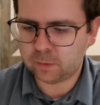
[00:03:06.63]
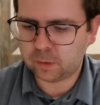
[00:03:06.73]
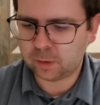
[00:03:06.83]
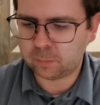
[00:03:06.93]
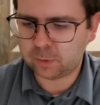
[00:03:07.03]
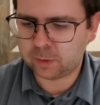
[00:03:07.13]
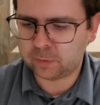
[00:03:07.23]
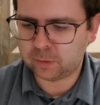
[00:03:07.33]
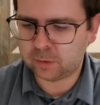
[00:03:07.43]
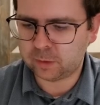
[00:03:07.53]

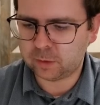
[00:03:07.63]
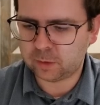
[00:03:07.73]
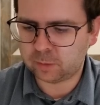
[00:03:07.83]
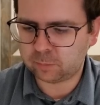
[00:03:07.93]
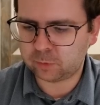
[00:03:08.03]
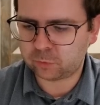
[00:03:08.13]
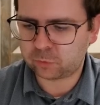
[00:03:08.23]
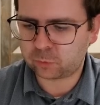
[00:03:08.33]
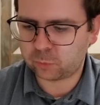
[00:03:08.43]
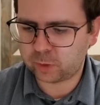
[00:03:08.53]
And then I'm going to
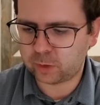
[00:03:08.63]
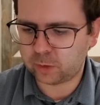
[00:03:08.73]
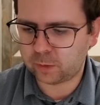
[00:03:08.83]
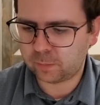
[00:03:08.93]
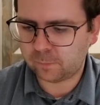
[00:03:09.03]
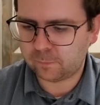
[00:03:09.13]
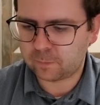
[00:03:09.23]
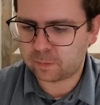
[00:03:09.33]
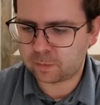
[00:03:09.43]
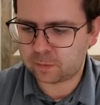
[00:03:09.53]
square
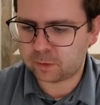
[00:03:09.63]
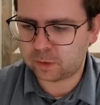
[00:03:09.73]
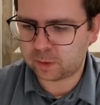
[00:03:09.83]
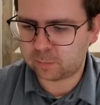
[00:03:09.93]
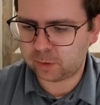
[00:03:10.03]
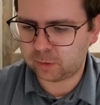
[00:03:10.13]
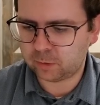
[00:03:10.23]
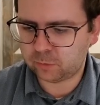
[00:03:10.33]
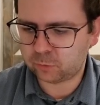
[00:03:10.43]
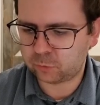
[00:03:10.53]
the
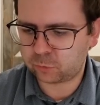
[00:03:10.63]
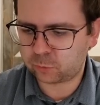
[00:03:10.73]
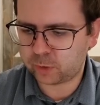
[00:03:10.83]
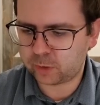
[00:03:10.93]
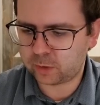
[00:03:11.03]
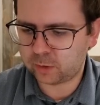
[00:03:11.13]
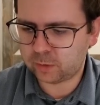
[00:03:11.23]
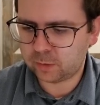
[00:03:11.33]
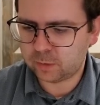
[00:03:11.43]
denominator. So square